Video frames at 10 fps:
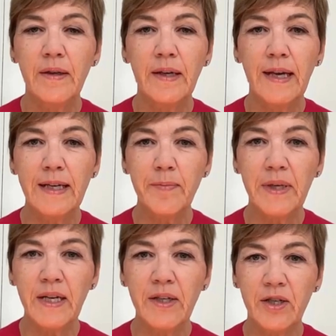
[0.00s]

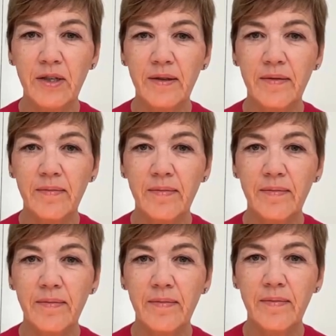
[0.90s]
Explanation.
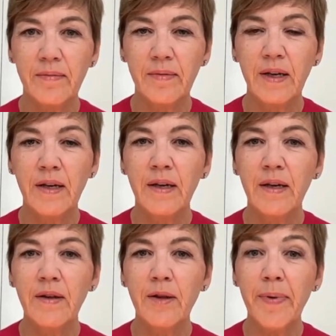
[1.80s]

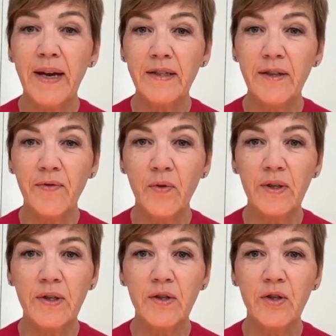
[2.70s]
The passive
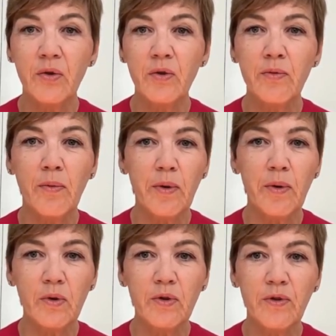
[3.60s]
voice is used when we
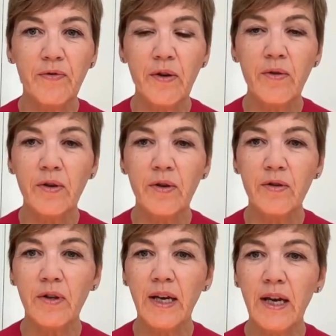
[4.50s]
want to focus
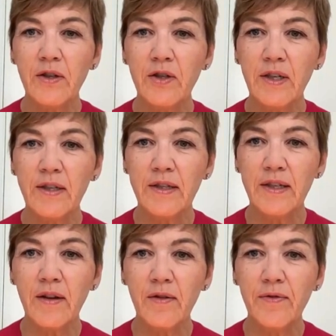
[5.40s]
on the action
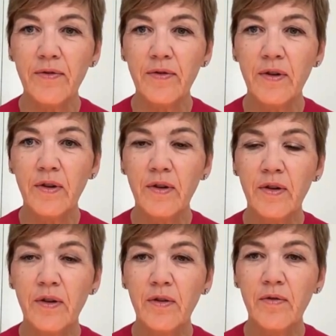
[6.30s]
itself
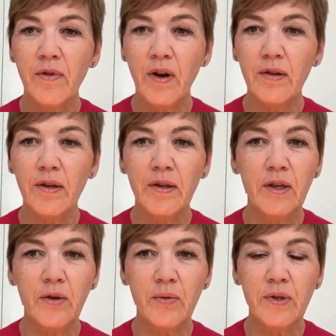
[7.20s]
rather
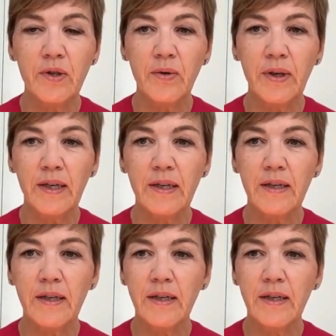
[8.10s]
than who is doing it.